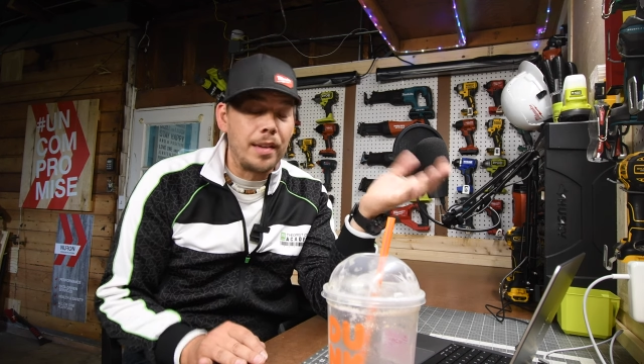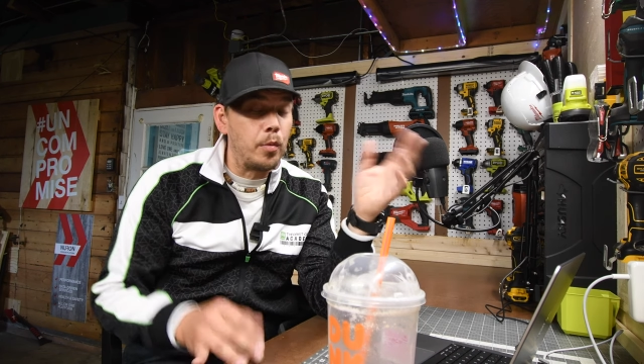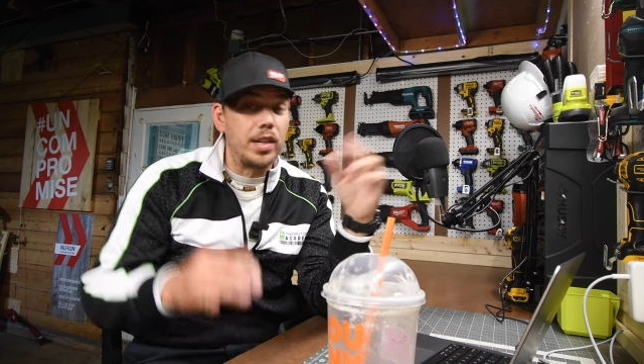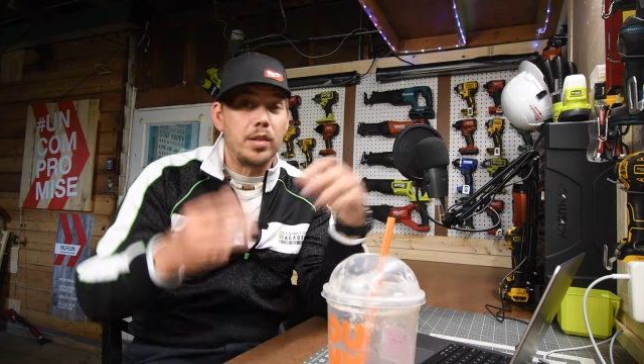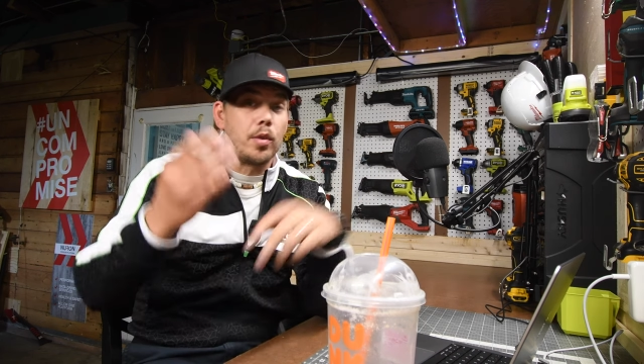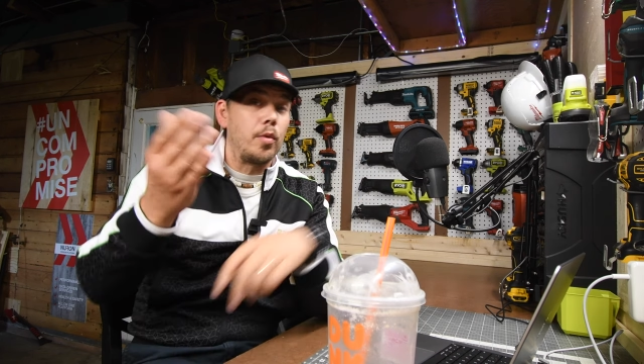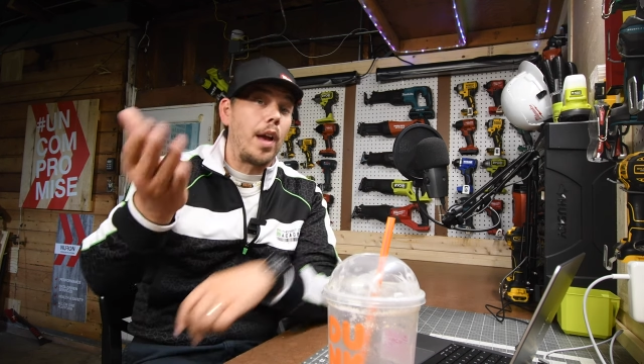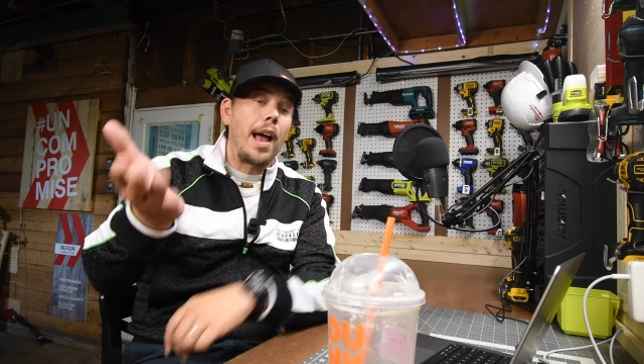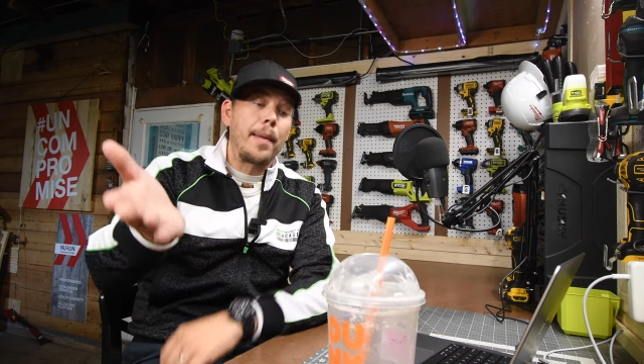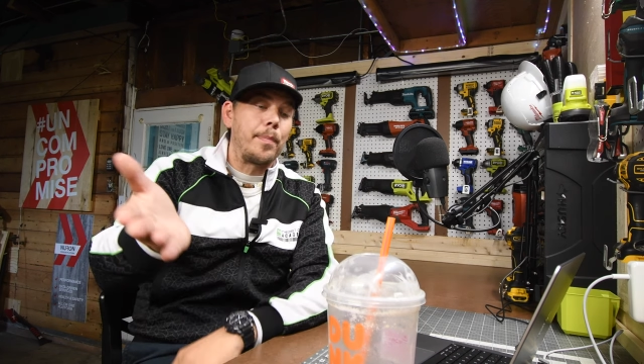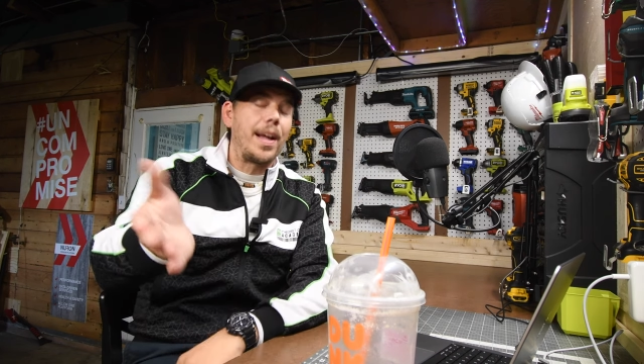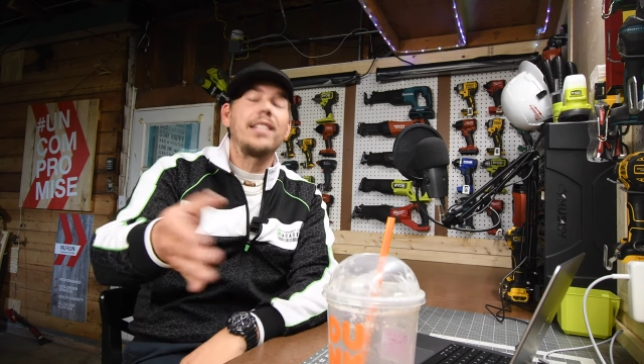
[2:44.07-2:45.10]
and which the
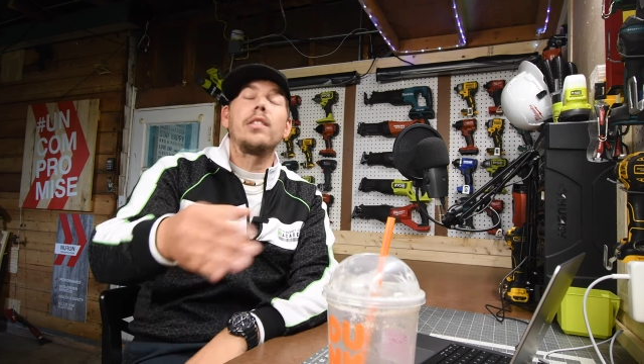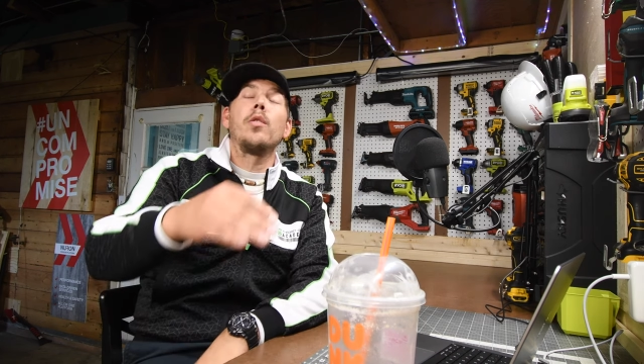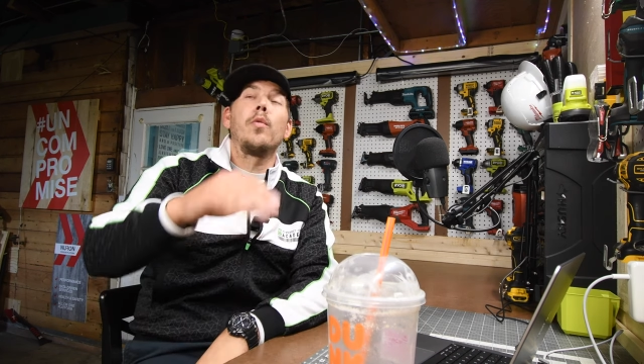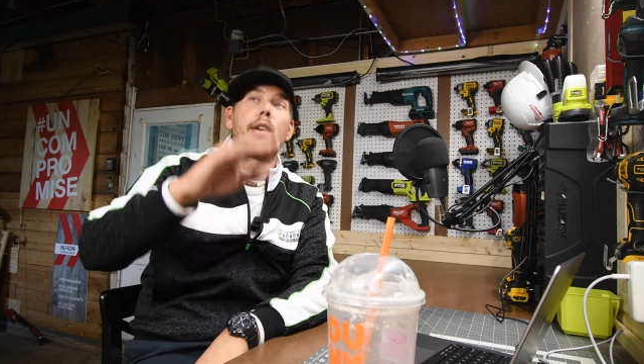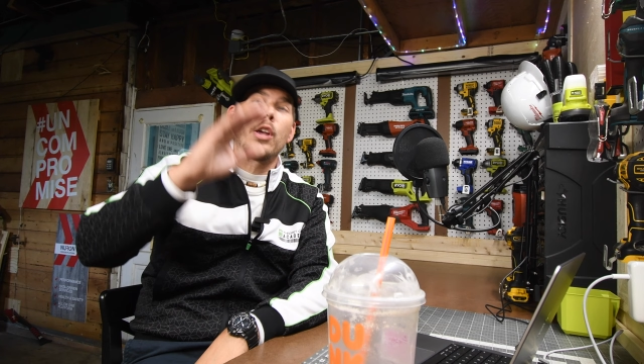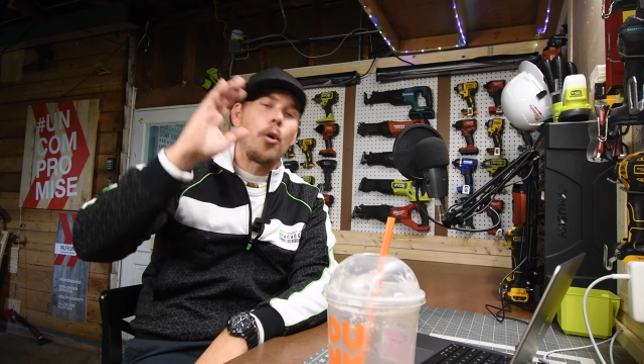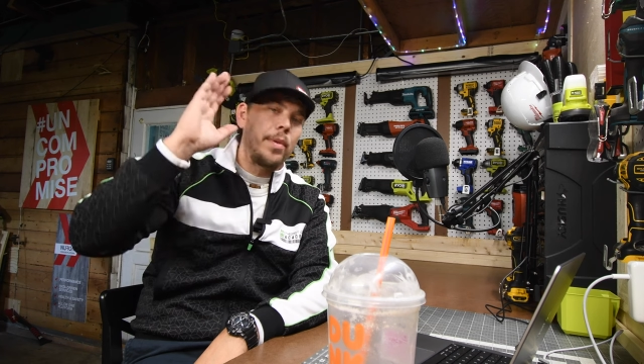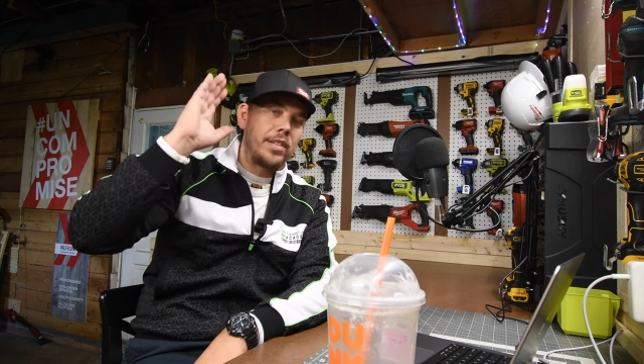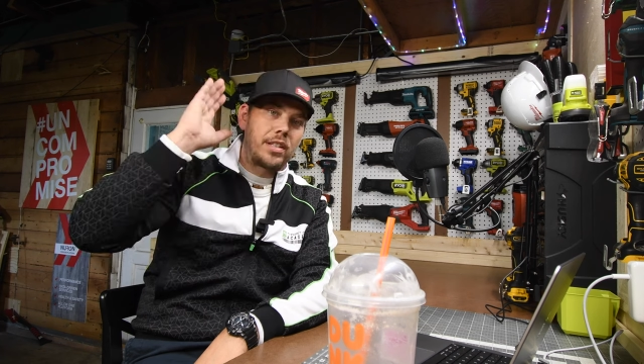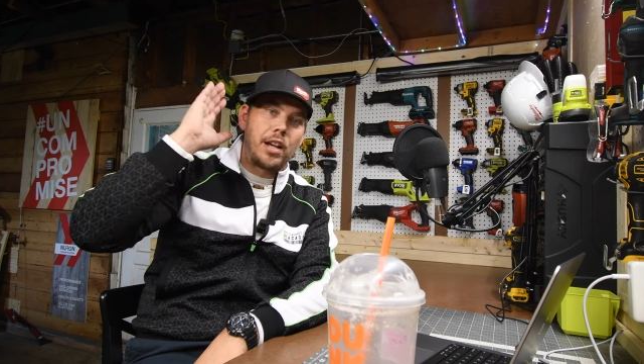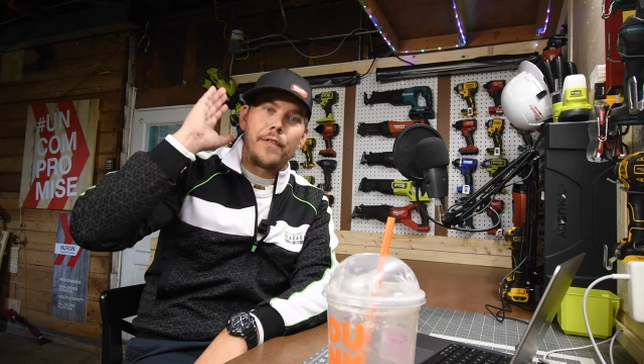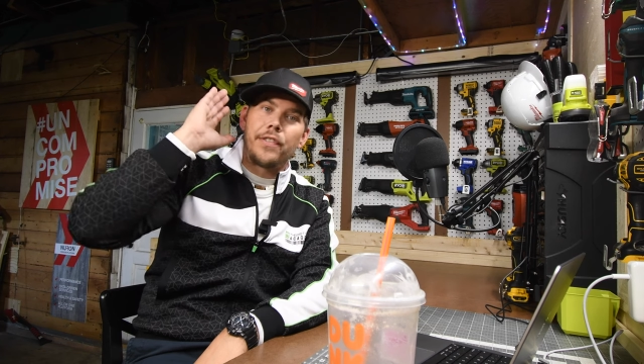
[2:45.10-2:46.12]
I bet the Ryobi
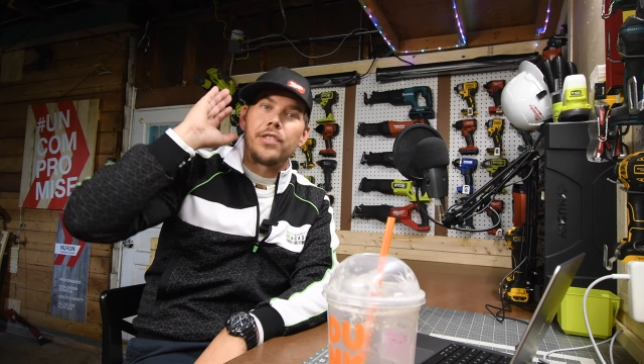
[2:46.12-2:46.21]
stuff